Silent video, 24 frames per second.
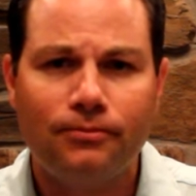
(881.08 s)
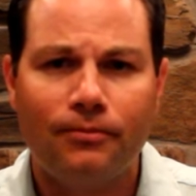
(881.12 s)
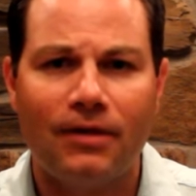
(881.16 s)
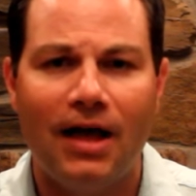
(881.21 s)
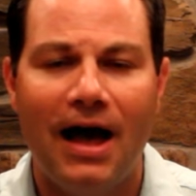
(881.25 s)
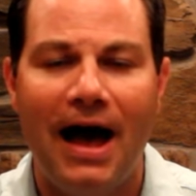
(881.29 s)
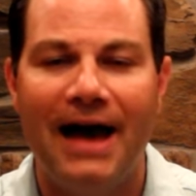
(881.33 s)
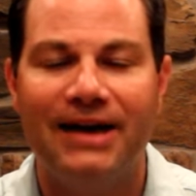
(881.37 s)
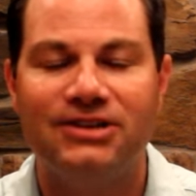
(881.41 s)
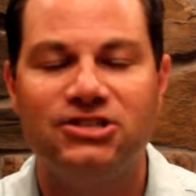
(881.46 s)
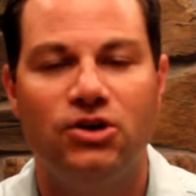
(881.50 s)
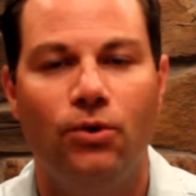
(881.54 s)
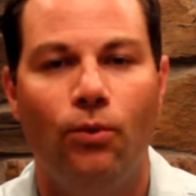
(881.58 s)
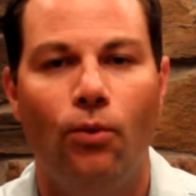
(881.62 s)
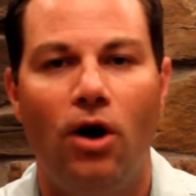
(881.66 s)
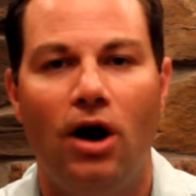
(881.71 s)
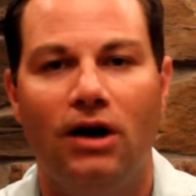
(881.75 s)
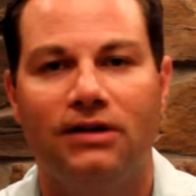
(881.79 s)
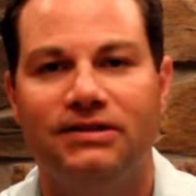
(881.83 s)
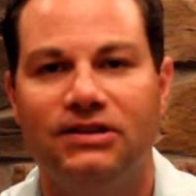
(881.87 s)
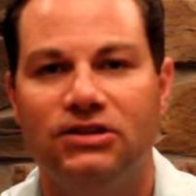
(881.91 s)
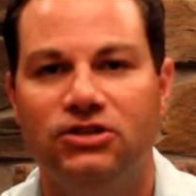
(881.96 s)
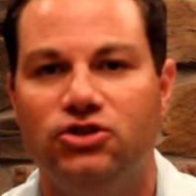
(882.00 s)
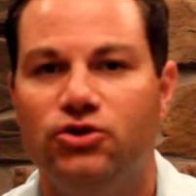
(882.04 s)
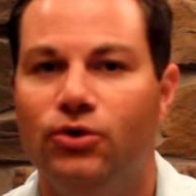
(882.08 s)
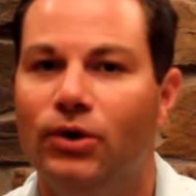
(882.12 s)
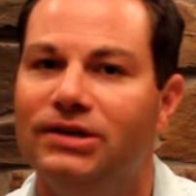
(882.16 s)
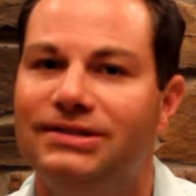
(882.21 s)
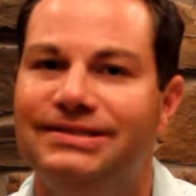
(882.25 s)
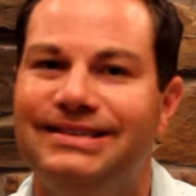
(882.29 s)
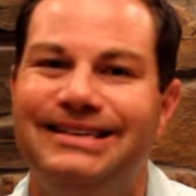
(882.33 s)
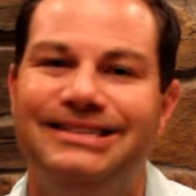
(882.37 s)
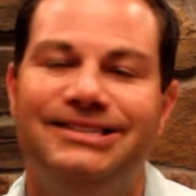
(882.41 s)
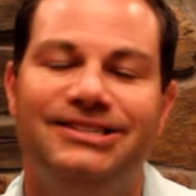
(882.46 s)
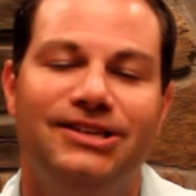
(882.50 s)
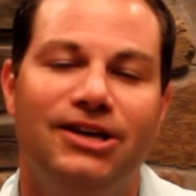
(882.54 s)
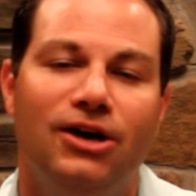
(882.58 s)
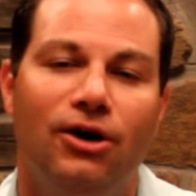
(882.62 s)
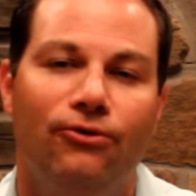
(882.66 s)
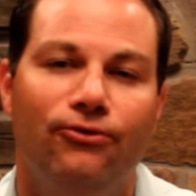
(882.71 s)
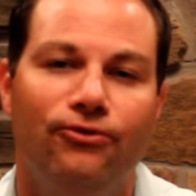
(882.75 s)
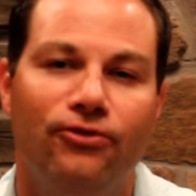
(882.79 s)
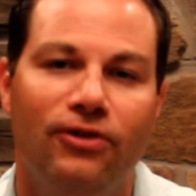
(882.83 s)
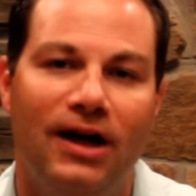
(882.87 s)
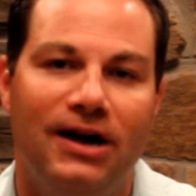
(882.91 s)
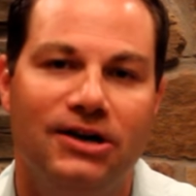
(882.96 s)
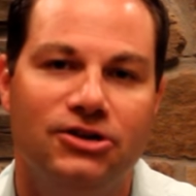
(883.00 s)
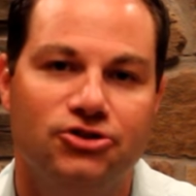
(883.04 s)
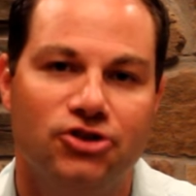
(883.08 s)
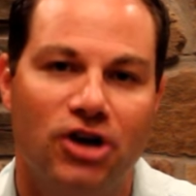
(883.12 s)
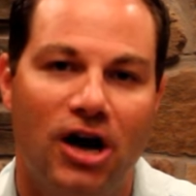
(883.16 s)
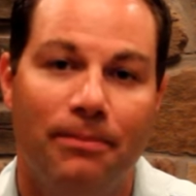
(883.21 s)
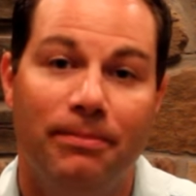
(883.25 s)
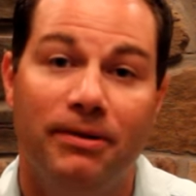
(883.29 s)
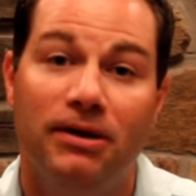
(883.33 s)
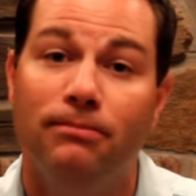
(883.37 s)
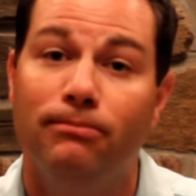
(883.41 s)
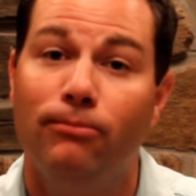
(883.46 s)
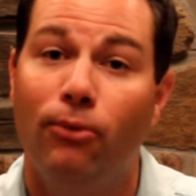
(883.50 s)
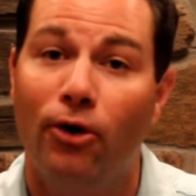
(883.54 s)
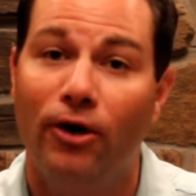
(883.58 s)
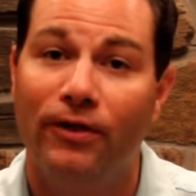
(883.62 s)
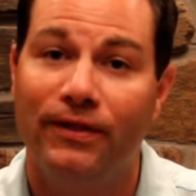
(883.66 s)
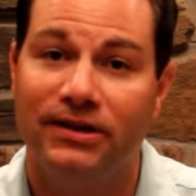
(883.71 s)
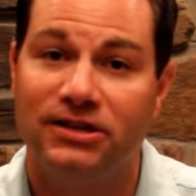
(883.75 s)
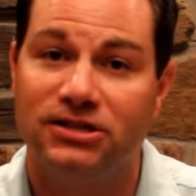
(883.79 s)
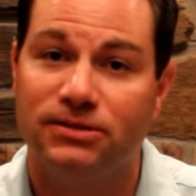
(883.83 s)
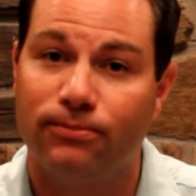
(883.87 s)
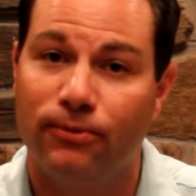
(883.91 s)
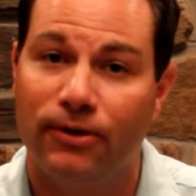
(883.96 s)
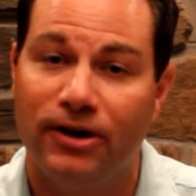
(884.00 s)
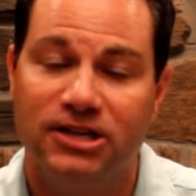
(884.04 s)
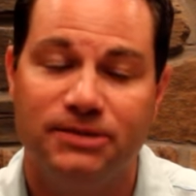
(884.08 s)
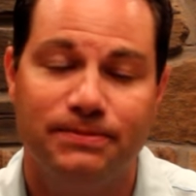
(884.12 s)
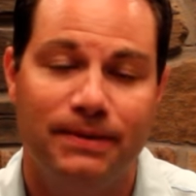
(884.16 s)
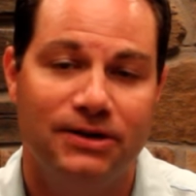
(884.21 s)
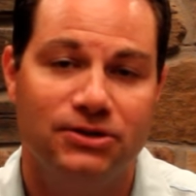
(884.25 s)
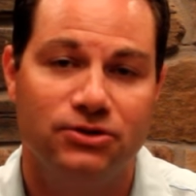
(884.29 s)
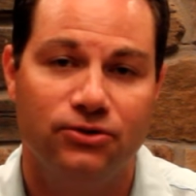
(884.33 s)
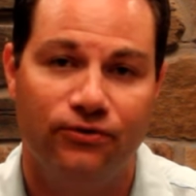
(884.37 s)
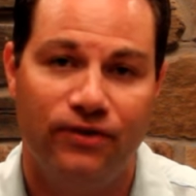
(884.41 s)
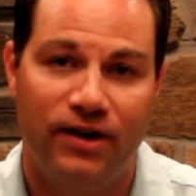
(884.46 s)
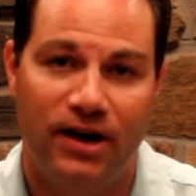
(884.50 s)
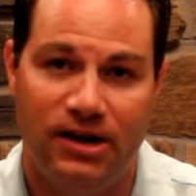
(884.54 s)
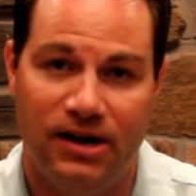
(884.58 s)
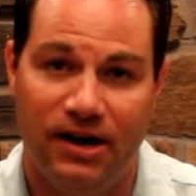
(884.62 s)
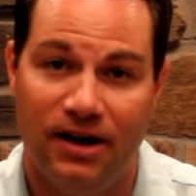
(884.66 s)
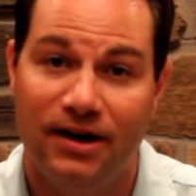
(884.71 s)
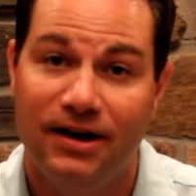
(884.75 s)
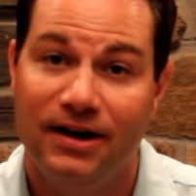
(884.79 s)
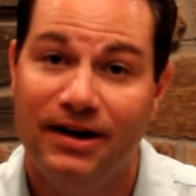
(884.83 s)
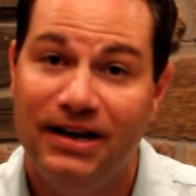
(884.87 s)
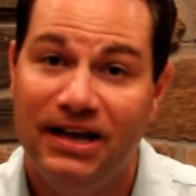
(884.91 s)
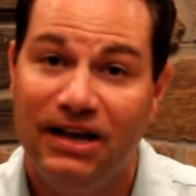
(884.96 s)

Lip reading: I actually walked into a TCO fly shop in Boiling Springs, Pennsylvania.